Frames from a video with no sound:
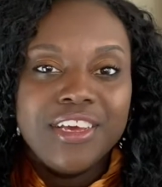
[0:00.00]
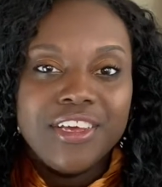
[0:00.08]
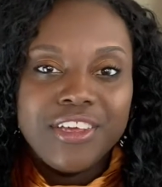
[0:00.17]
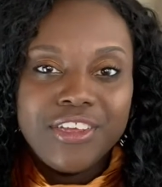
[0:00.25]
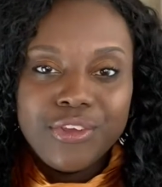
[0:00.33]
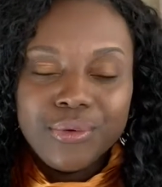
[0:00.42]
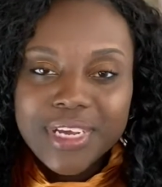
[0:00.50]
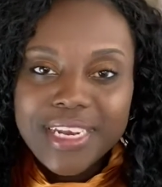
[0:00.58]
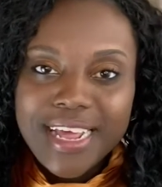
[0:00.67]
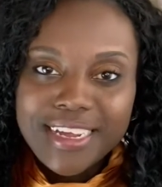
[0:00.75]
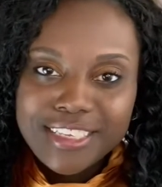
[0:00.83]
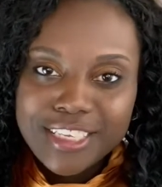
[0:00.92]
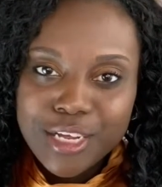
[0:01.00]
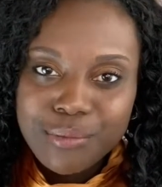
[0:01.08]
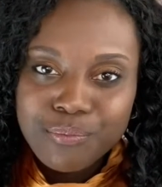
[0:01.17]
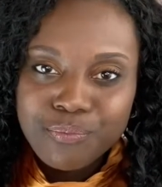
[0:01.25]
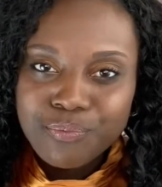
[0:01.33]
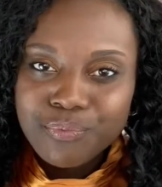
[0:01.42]
you can ask
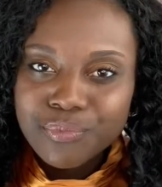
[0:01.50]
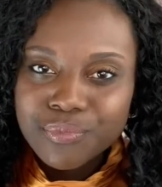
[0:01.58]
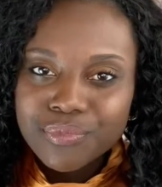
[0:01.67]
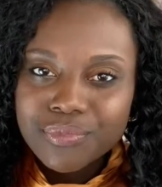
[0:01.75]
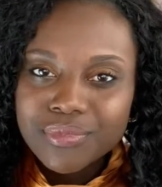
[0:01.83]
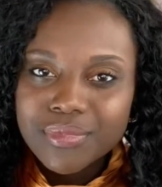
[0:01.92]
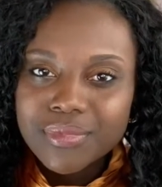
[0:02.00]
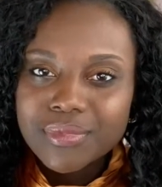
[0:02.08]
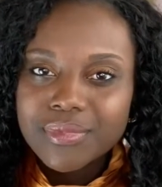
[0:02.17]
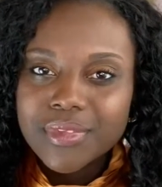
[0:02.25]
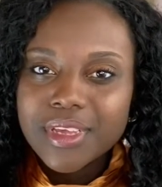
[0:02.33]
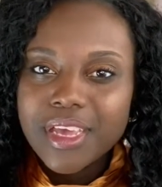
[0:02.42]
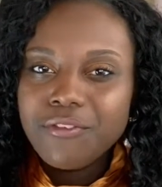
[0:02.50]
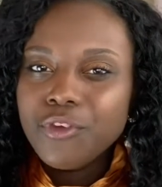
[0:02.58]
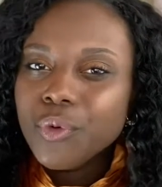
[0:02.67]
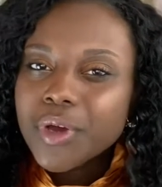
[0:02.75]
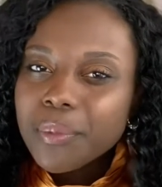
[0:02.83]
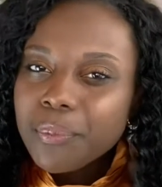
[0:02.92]
them, if you
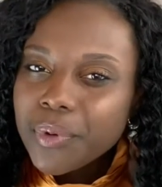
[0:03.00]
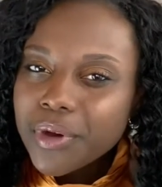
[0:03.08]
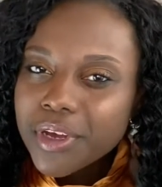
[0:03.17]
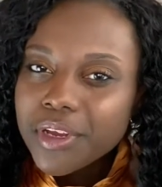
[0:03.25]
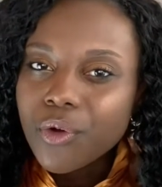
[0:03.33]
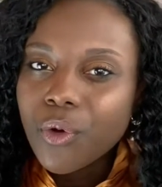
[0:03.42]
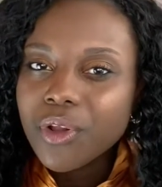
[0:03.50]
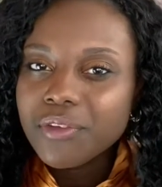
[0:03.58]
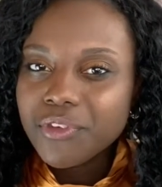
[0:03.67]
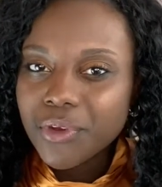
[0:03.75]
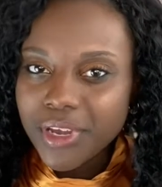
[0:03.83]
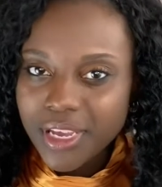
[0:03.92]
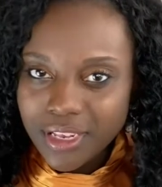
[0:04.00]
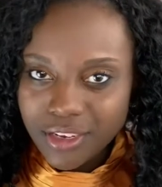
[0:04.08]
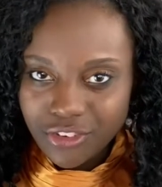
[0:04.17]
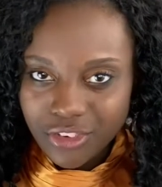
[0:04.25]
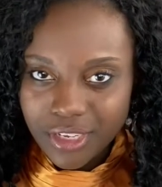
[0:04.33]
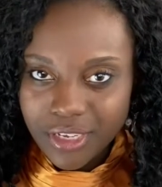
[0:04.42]
could put all of your
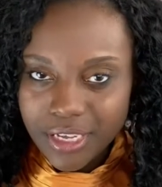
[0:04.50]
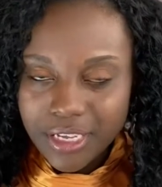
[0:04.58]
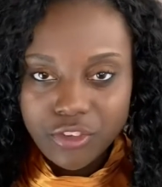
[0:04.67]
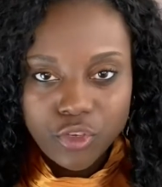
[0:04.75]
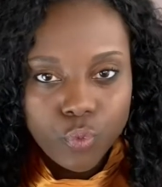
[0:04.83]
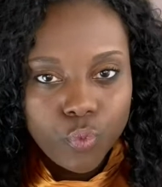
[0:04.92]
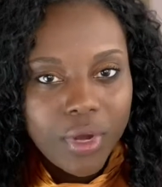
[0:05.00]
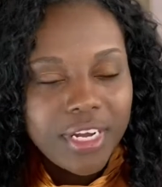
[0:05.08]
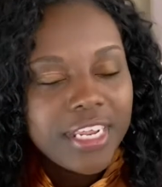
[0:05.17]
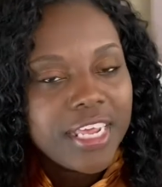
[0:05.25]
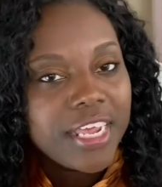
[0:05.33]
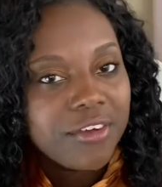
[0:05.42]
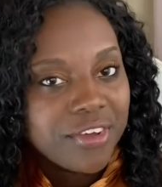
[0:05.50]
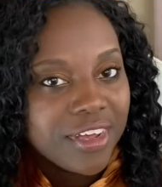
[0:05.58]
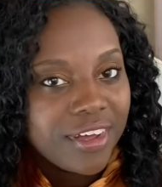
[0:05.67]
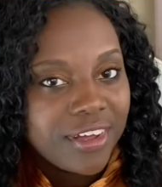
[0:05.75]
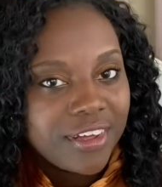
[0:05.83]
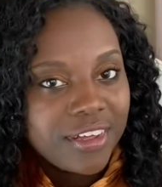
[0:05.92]
energy into one area
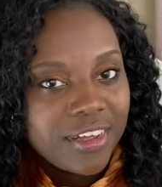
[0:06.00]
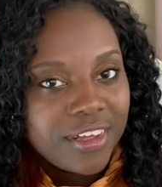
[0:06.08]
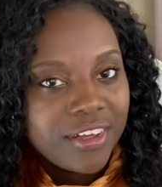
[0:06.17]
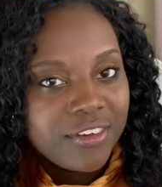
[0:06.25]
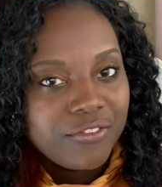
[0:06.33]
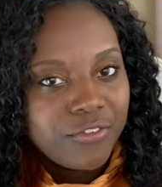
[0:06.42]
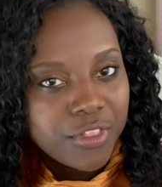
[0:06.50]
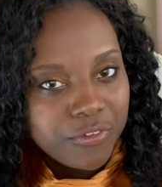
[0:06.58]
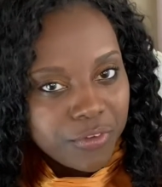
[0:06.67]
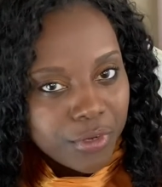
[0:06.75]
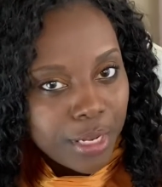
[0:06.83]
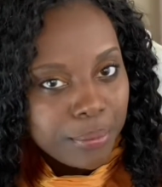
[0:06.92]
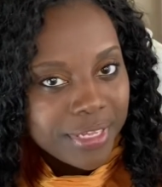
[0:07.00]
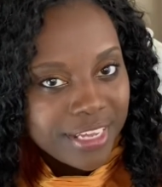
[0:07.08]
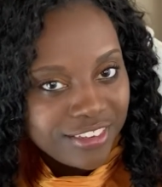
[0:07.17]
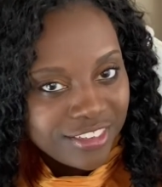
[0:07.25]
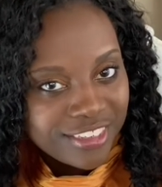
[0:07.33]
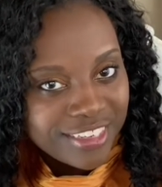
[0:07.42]
for the field
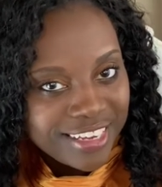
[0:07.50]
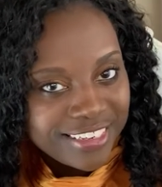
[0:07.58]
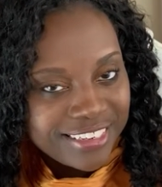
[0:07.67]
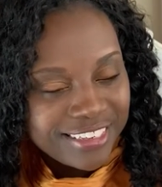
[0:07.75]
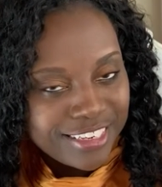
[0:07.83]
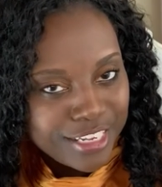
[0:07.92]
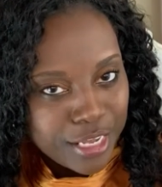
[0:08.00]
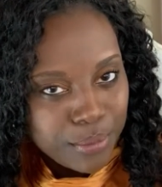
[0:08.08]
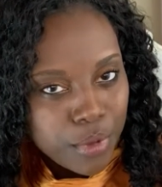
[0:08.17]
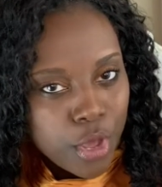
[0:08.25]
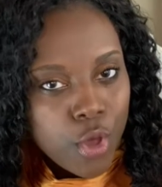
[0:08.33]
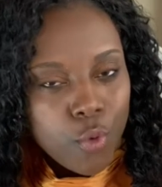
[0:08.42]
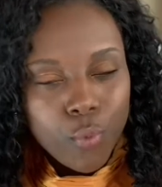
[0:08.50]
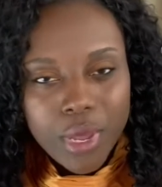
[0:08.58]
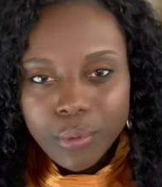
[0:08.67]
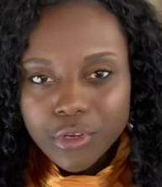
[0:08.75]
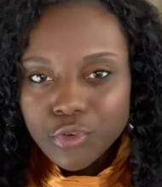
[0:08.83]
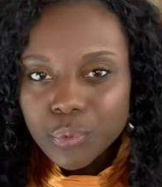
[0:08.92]
application scientist team, where
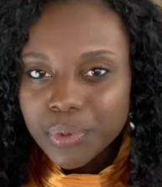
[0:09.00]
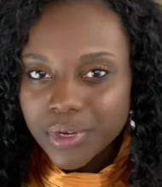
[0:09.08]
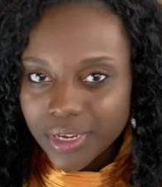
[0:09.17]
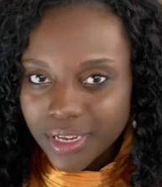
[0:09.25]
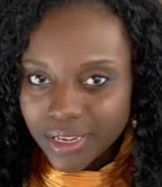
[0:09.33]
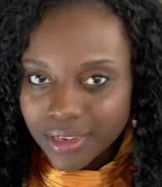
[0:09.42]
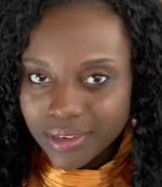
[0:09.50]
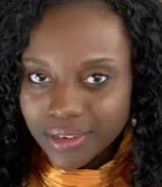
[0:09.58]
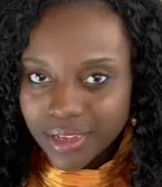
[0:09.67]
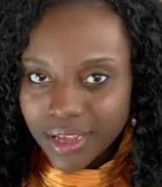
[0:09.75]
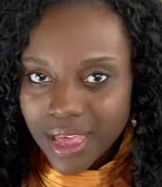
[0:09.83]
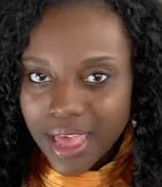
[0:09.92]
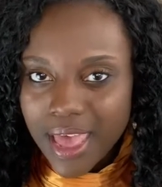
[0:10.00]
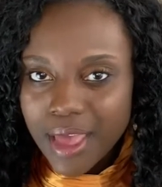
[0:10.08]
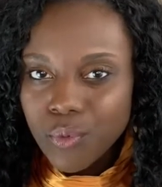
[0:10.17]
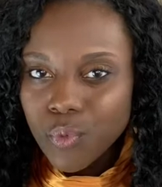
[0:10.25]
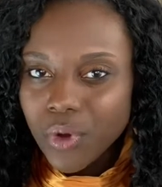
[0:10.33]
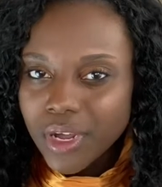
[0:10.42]
would you put it?
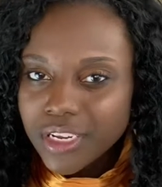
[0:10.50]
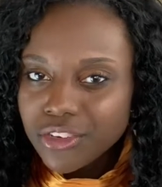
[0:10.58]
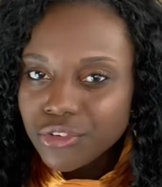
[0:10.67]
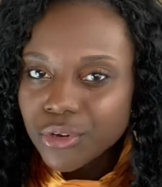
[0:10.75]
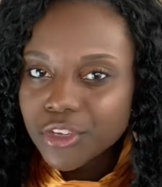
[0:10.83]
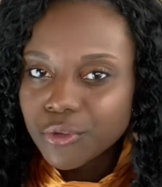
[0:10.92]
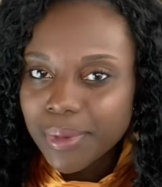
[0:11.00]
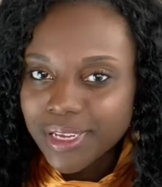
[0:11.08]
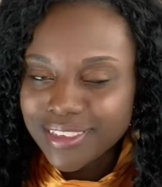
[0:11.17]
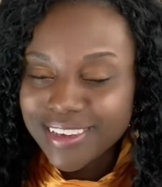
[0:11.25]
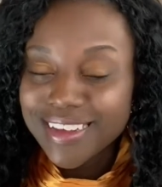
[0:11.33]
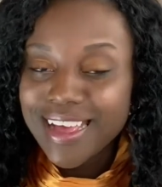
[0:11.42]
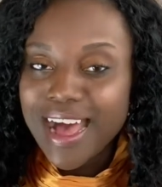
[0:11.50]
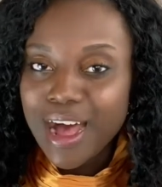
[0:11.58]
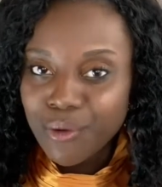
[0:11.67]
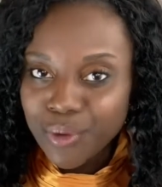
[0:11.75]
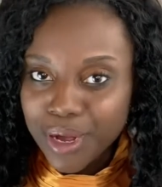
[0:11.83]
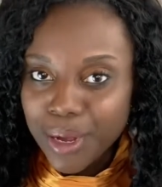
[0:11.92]
And what is your expected
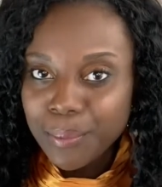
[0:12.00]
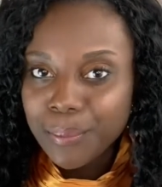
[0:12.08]
outcome?